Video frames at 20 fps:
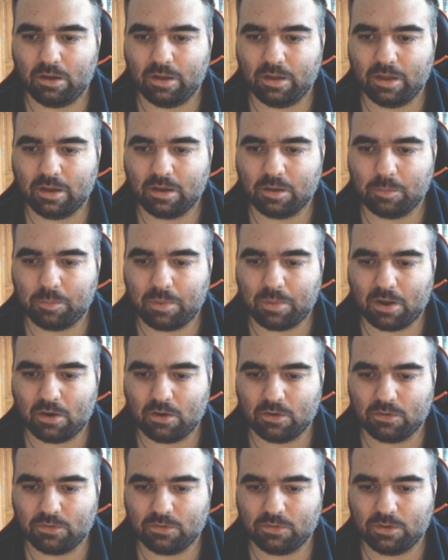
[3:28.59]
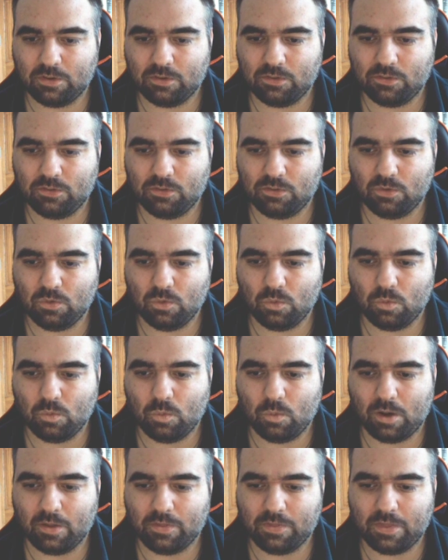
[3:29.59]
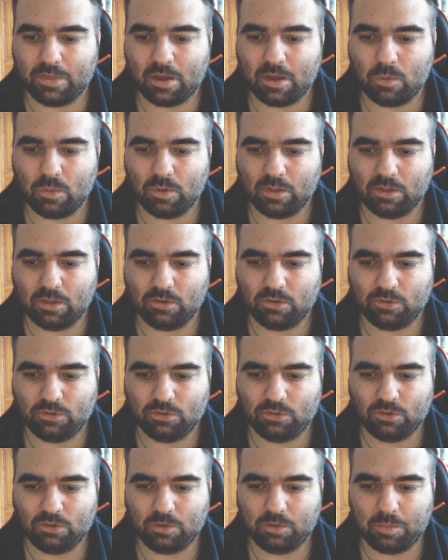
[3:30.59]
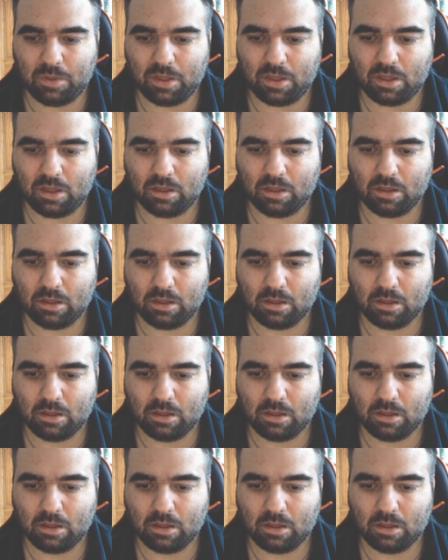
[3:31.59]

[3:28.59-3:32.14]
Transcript: in comparison to what they really should be,